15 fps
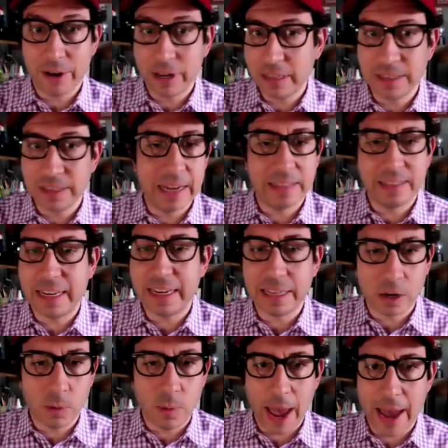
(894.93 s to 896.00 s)
He's, it's eating
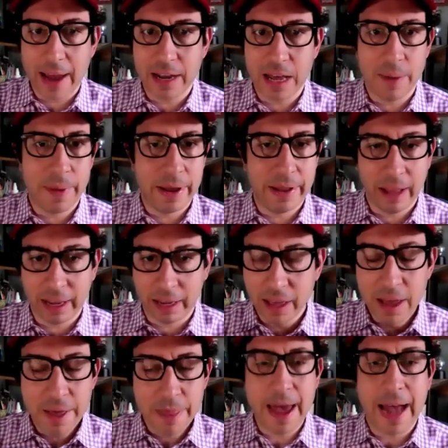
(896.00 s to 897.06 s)
away at him. And like,
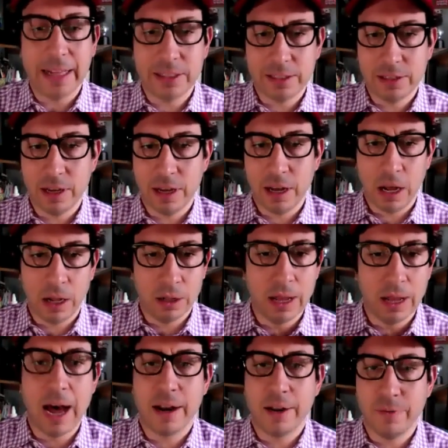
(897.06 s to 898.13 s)
that's uh, a
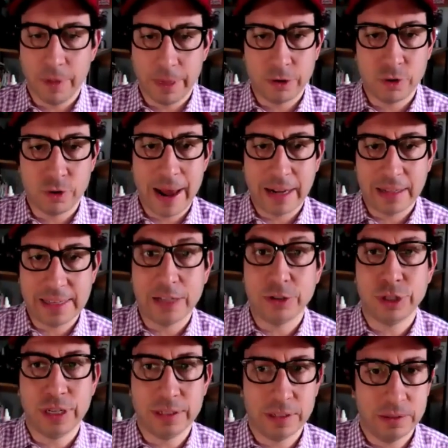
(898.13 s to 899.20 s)
lot of what the dramatic
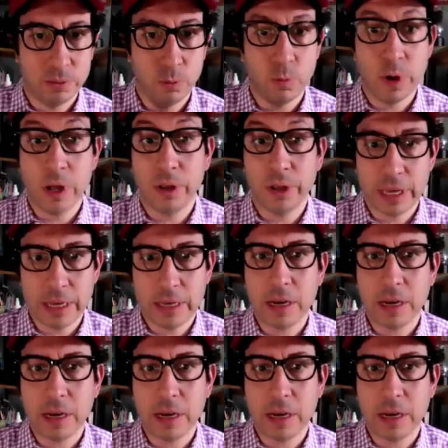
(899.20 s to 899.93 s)
tension is, is will he